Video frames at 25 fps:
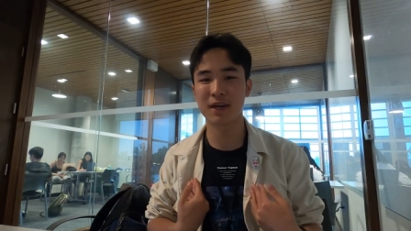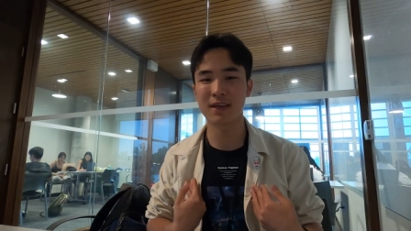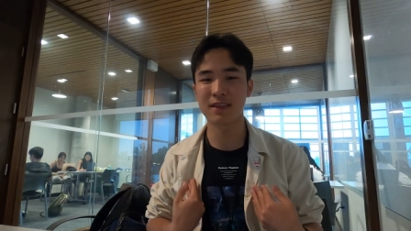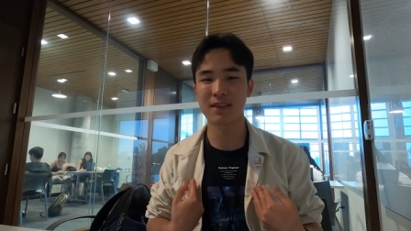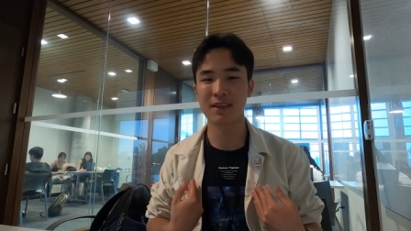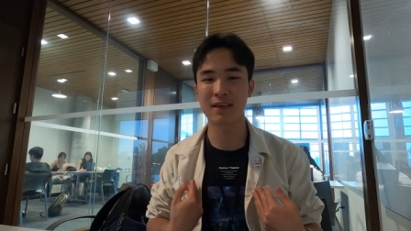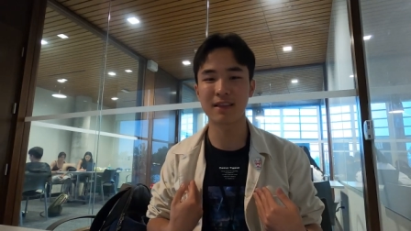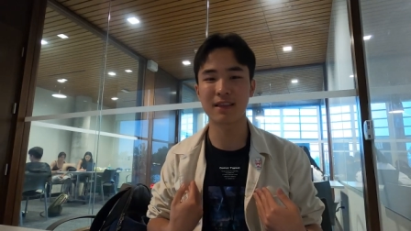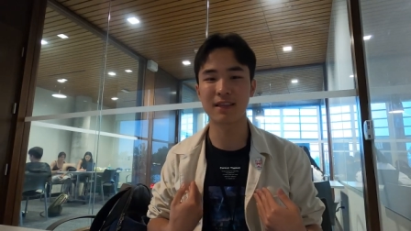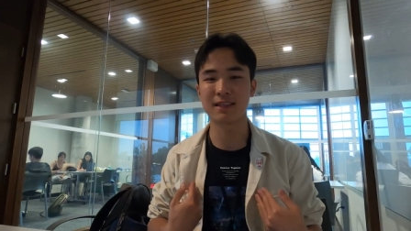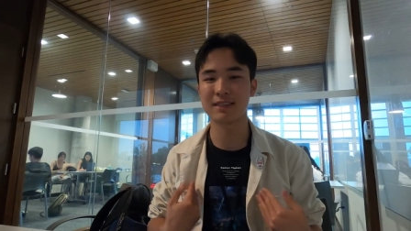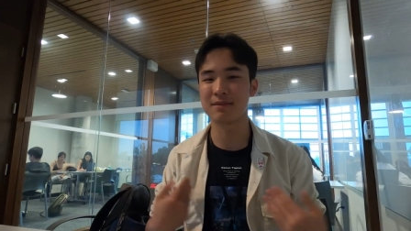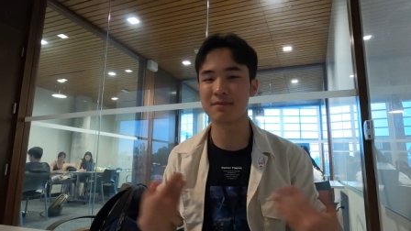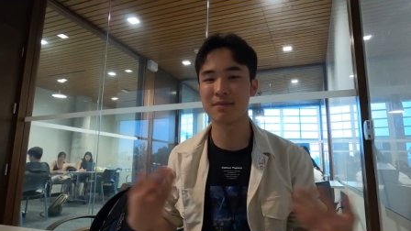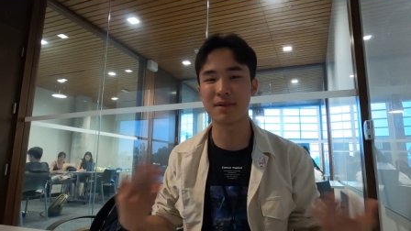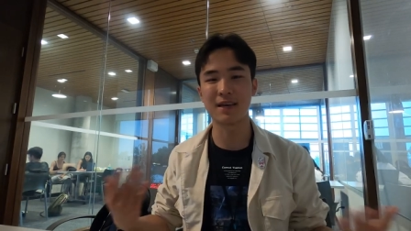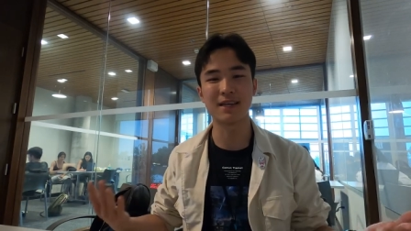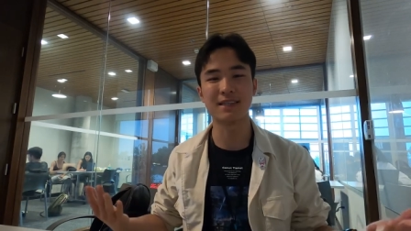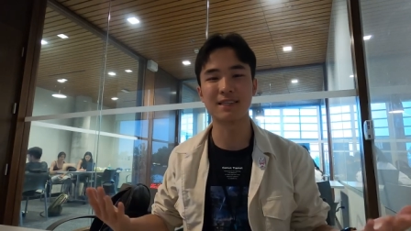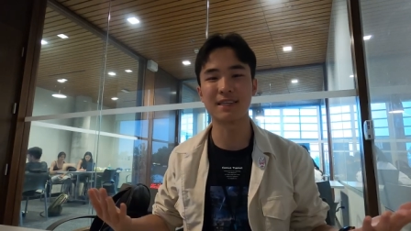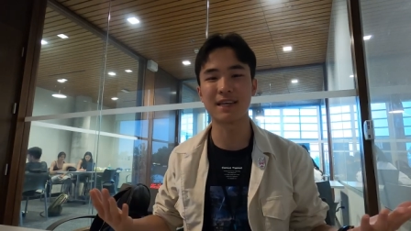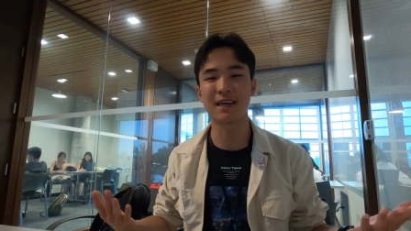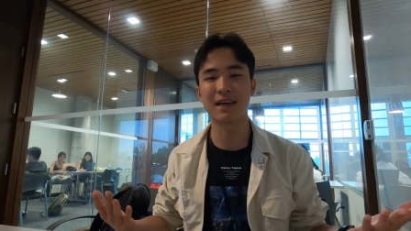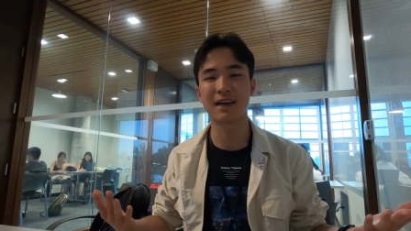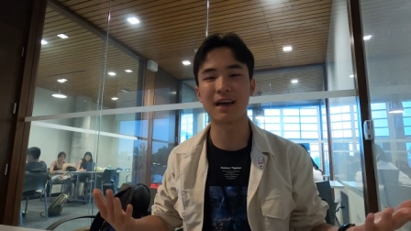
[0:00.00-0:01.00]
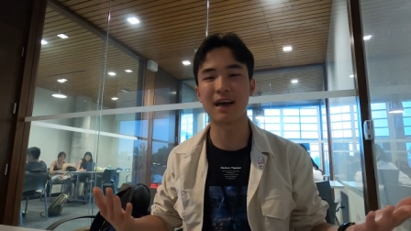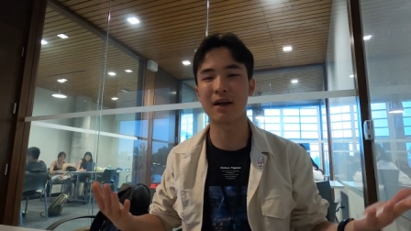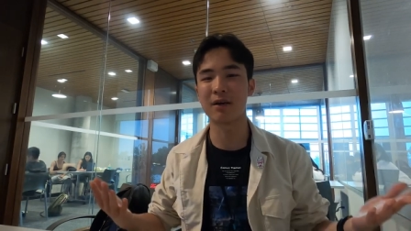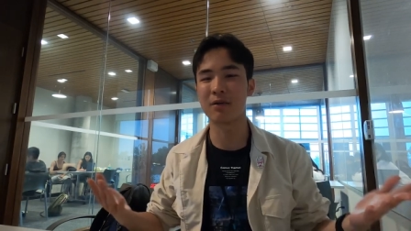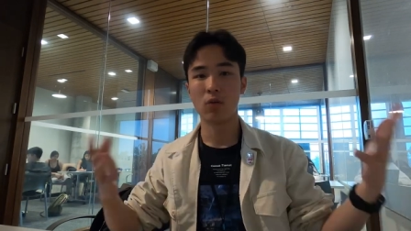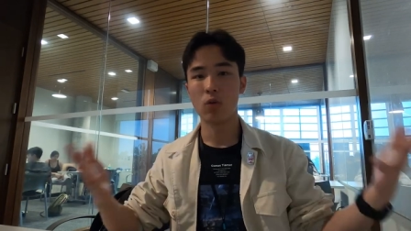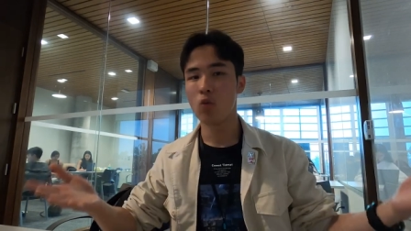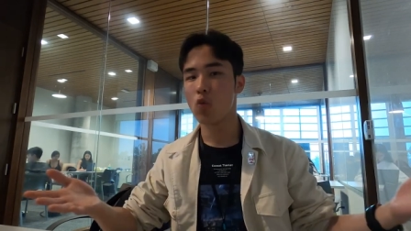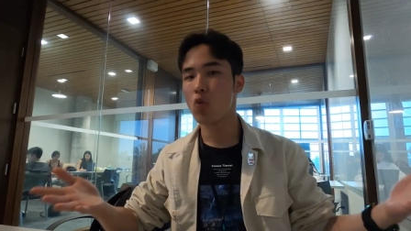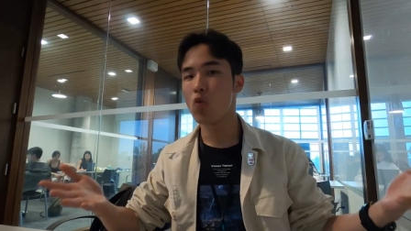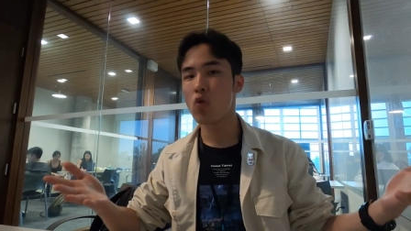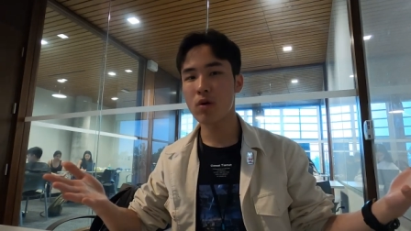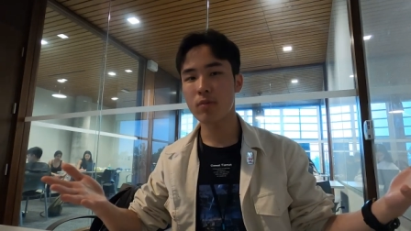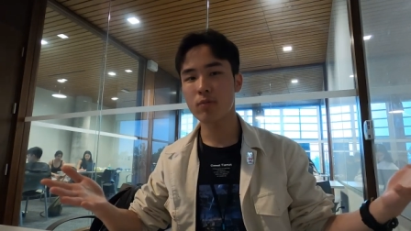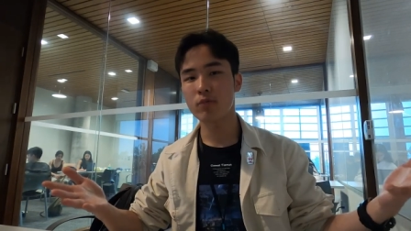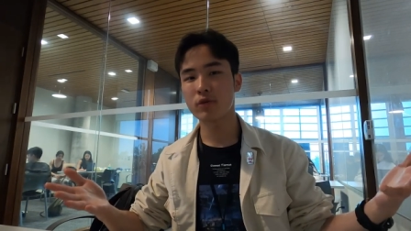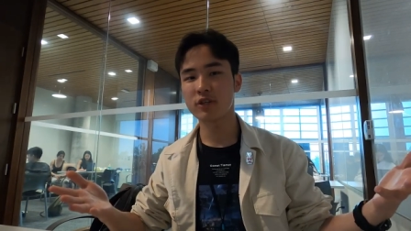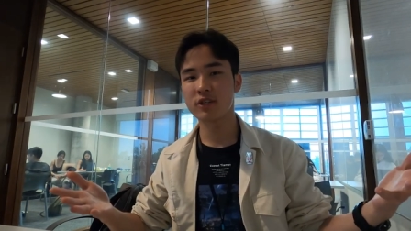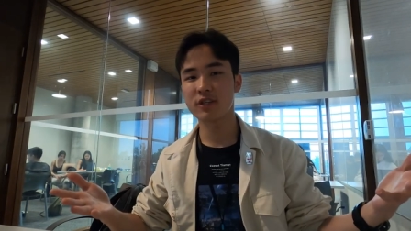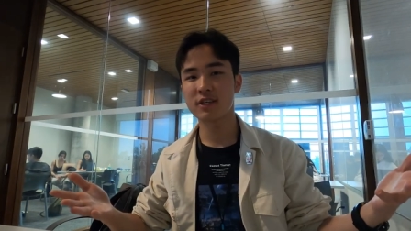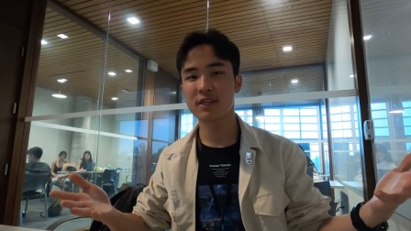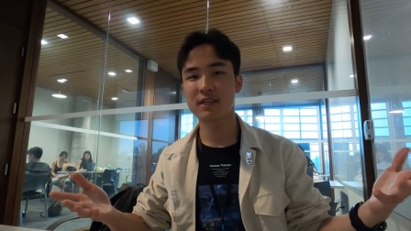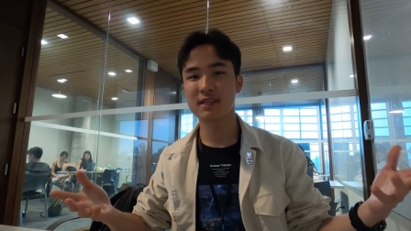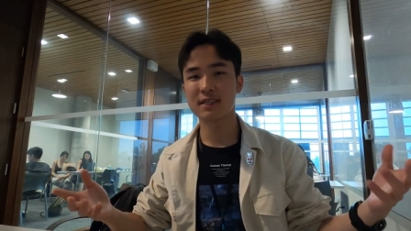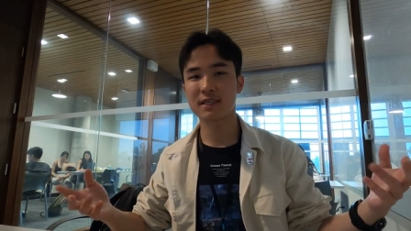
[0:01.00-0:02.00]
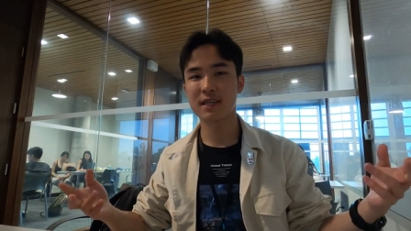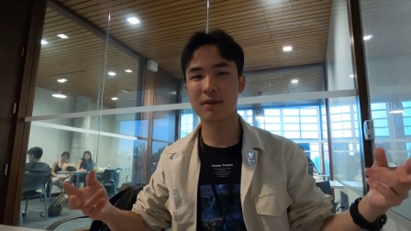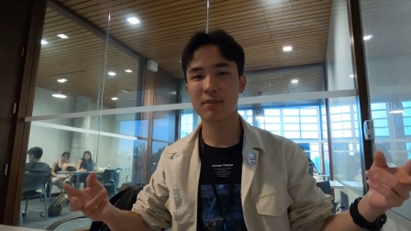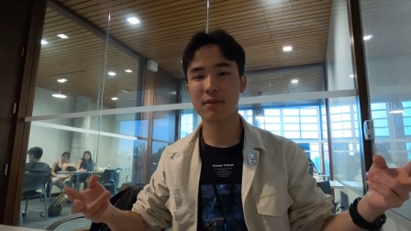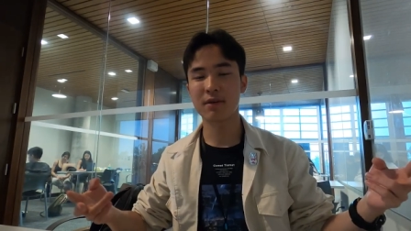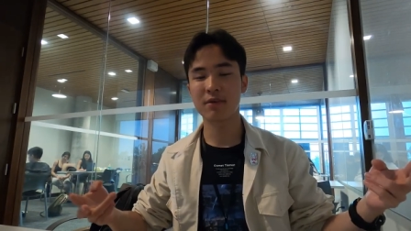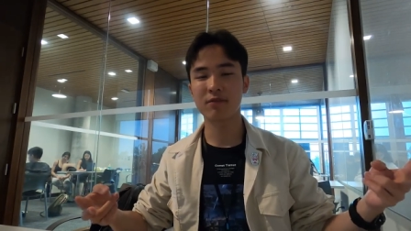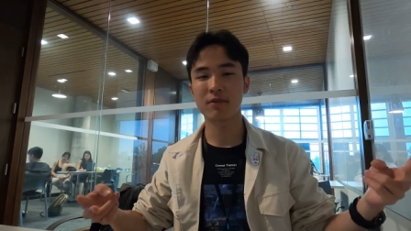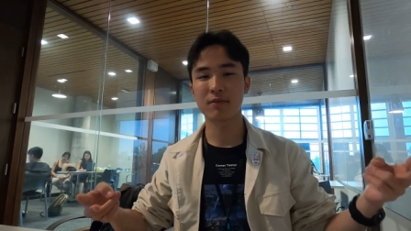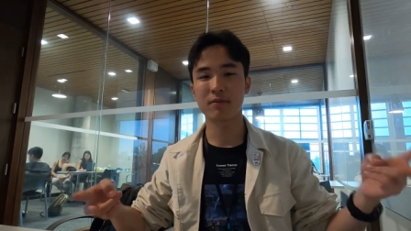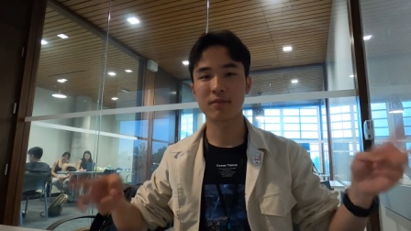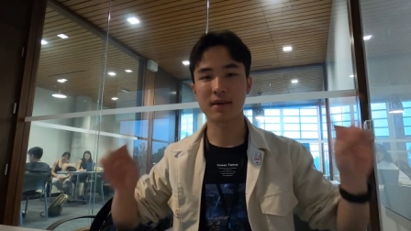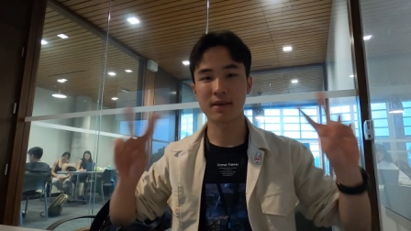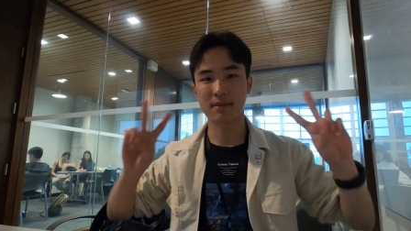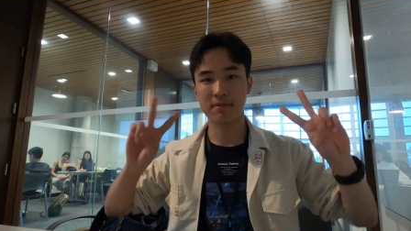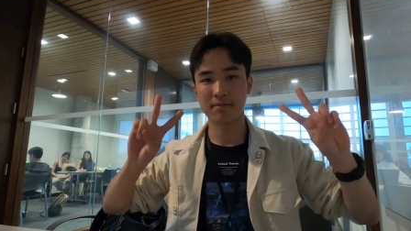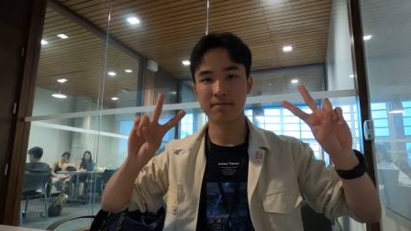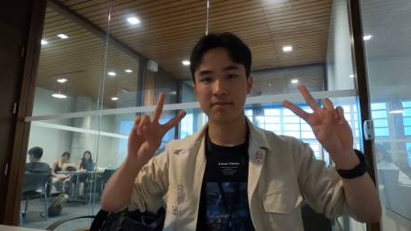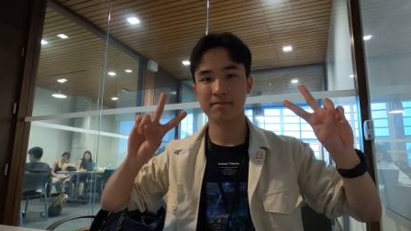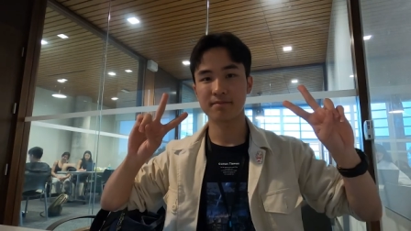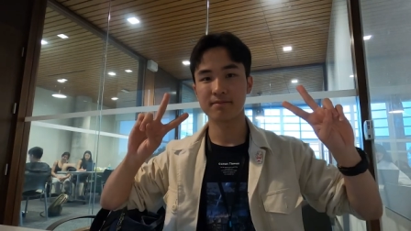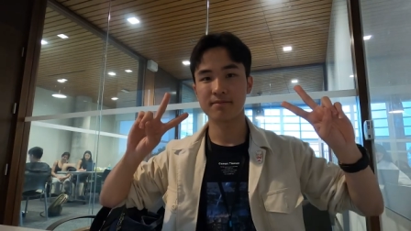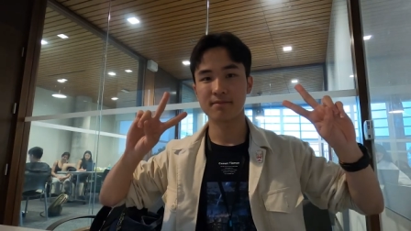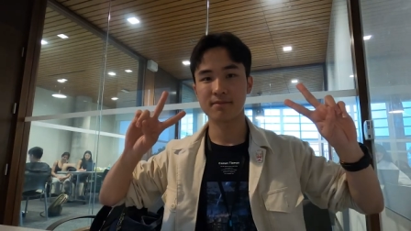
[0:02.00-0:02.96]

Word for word: but I think that's amazing. Warm wishes coming from me.